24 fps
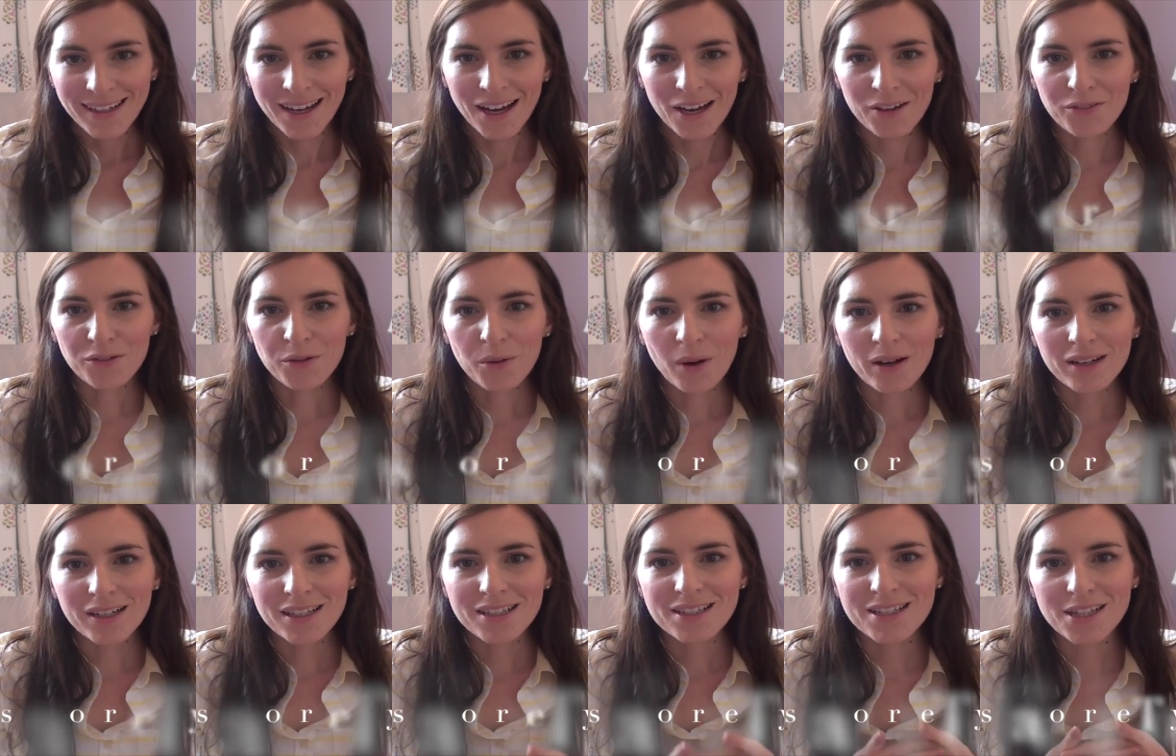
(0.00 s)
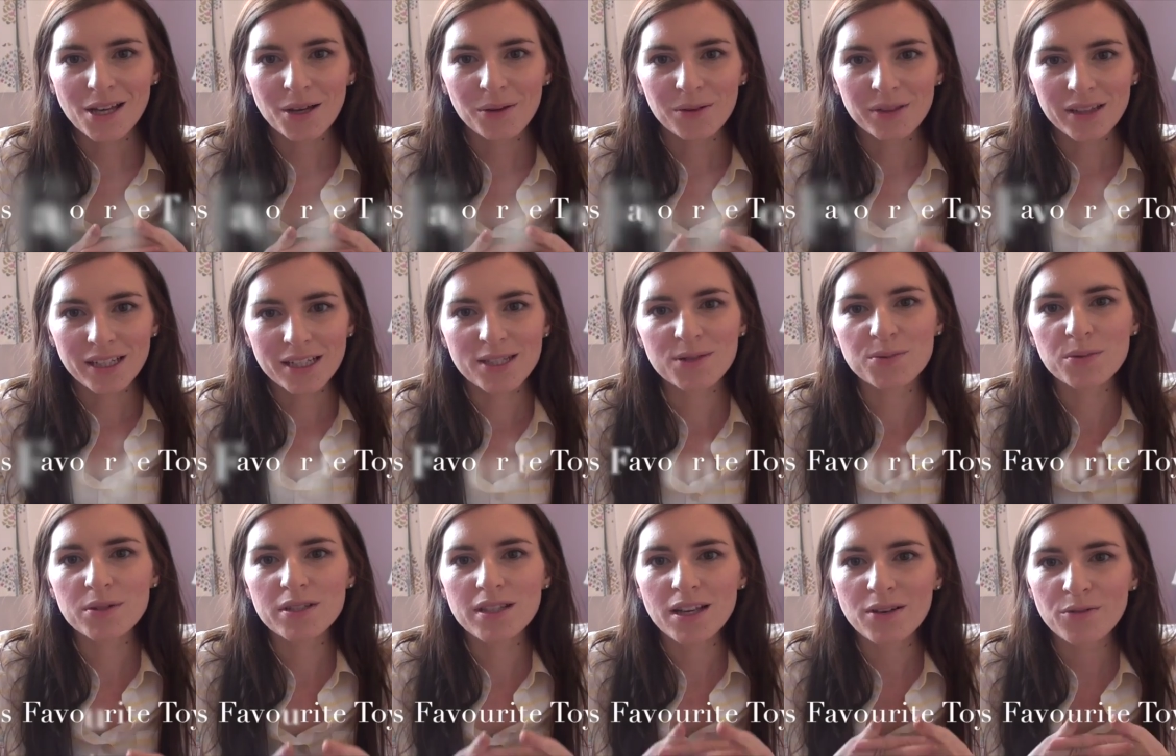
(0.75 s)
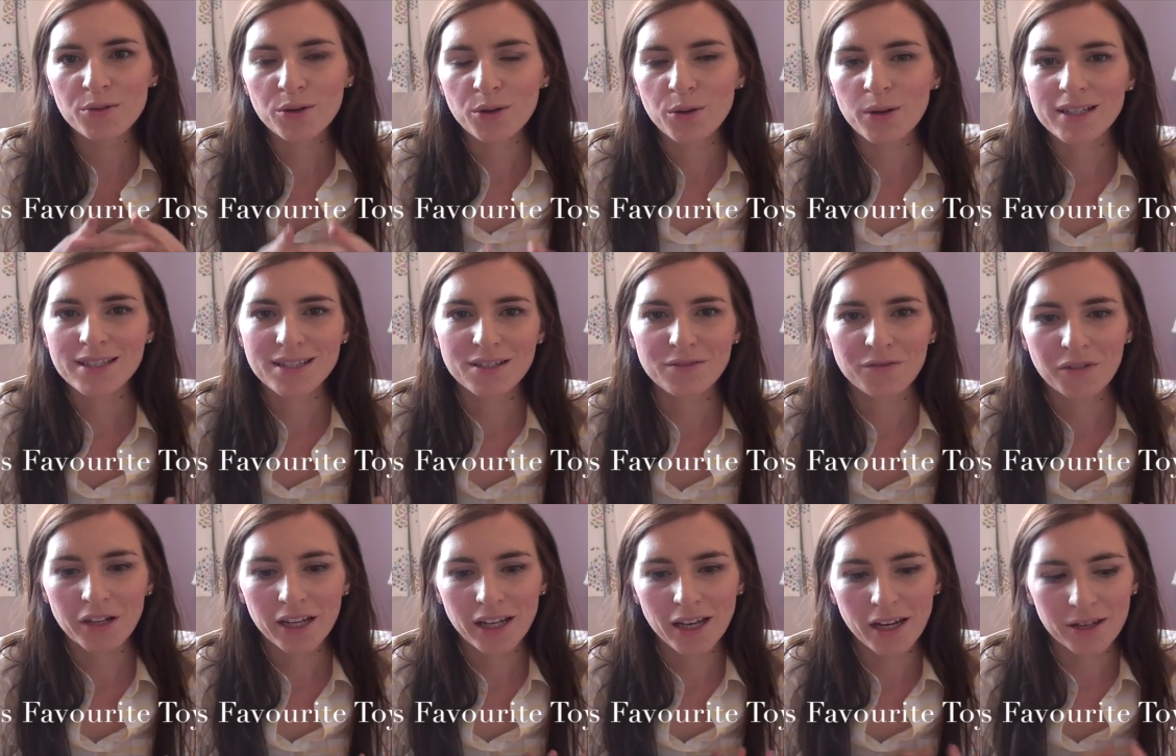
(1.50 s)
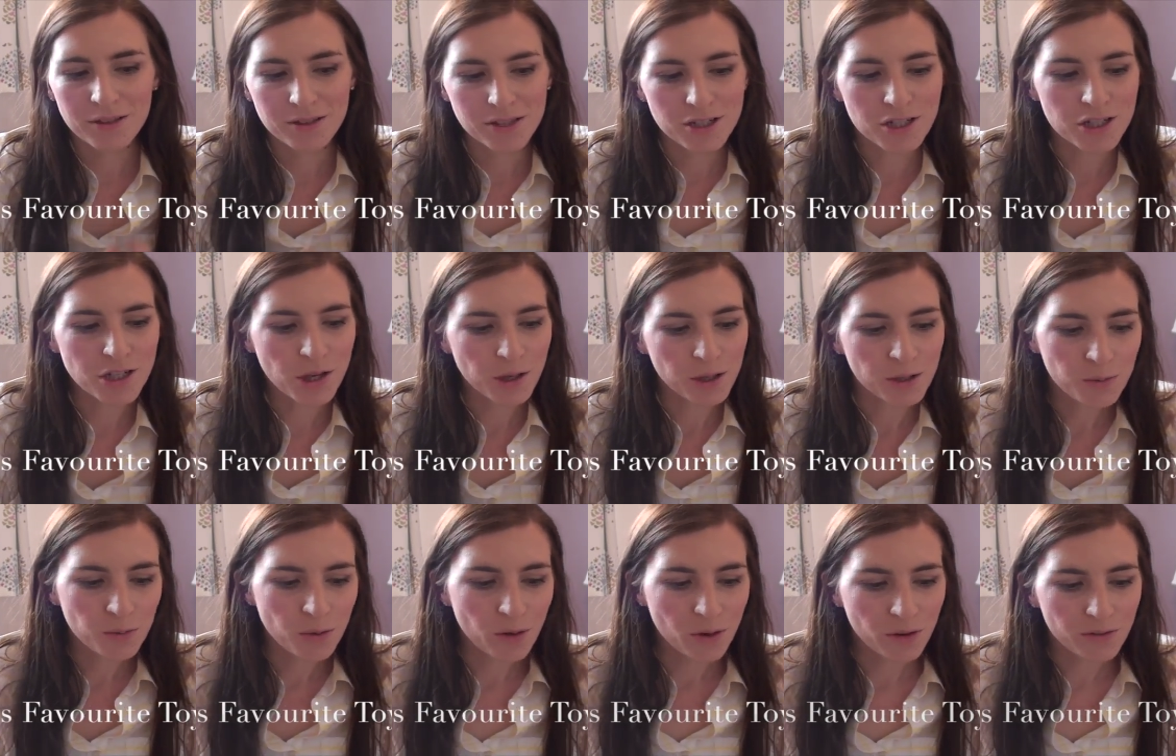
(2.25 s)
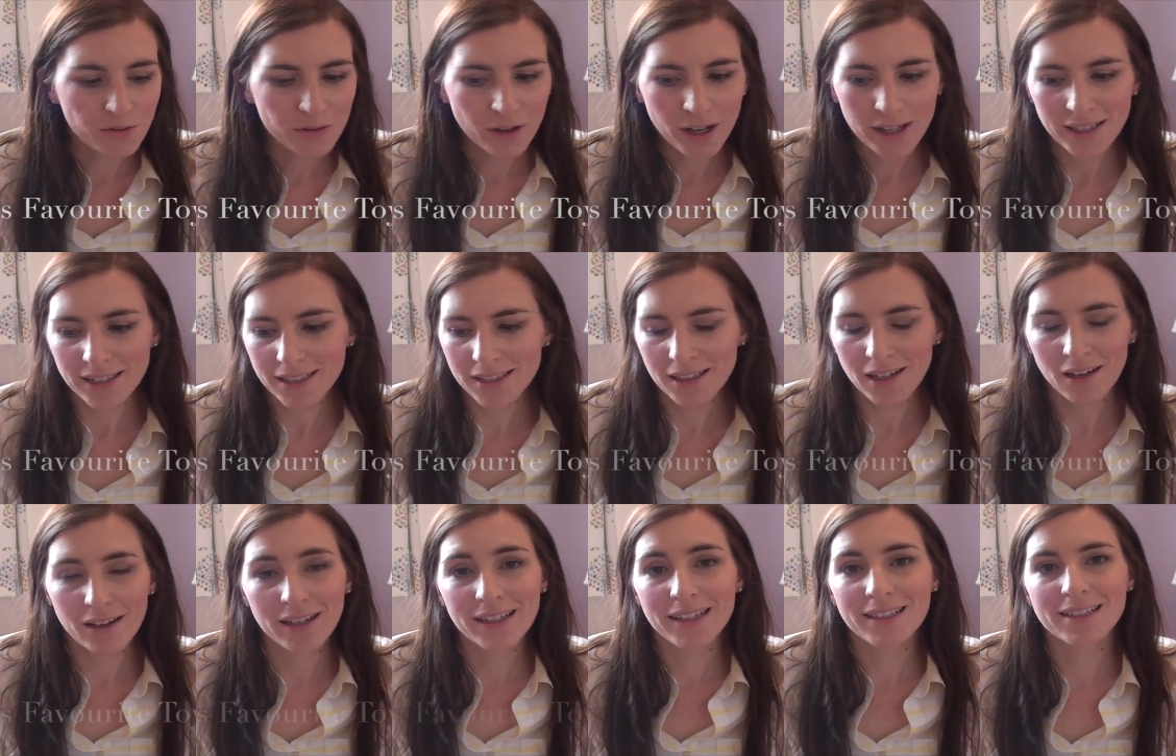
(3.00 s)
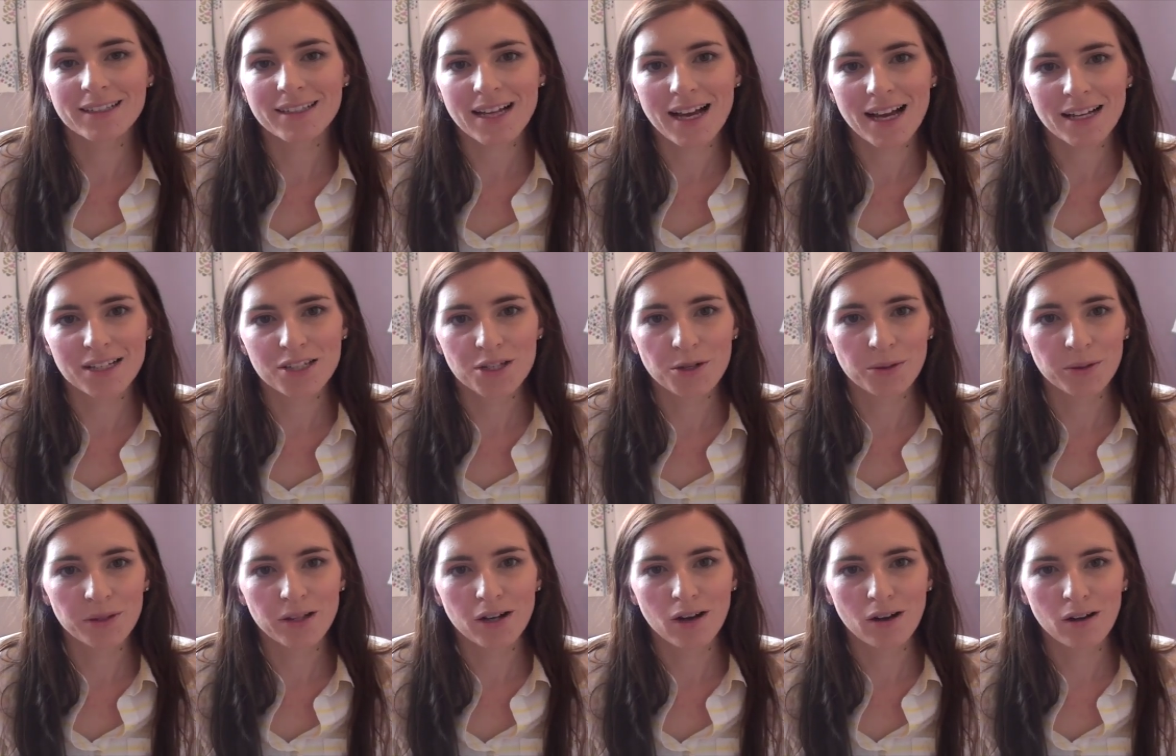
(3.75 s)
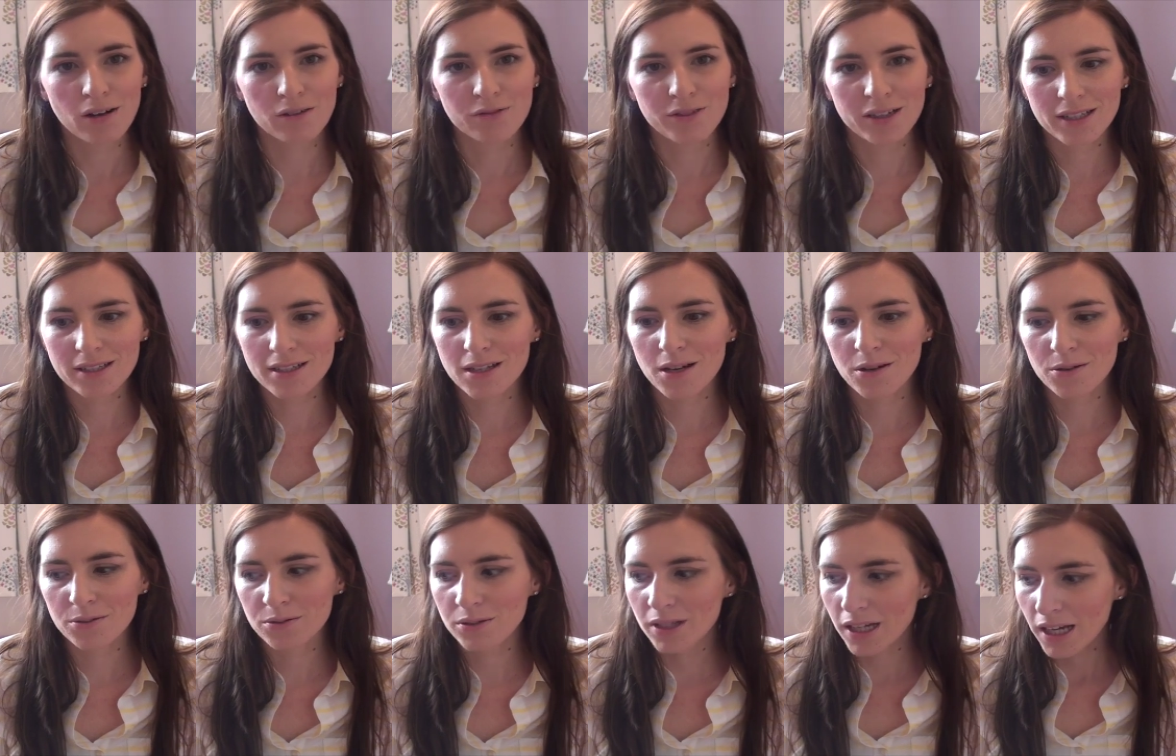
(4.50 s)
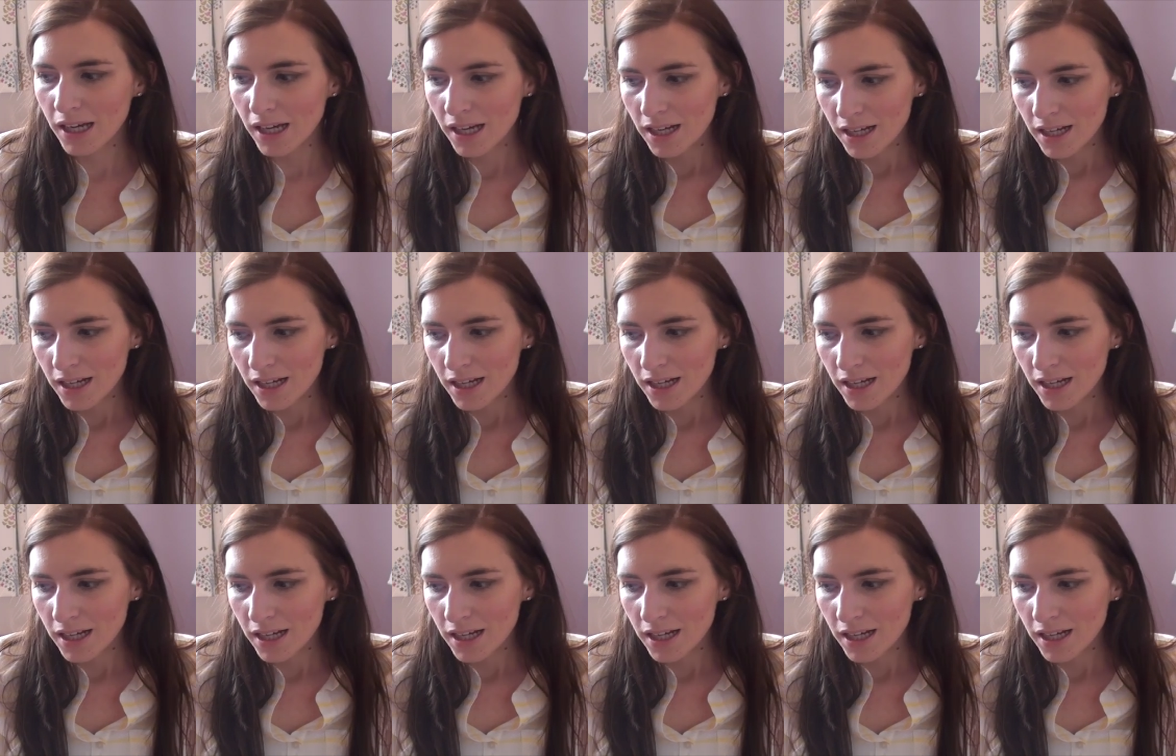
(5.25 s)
Hi everyone, so this was a requested video to show you what Violet likes at two and a half years old.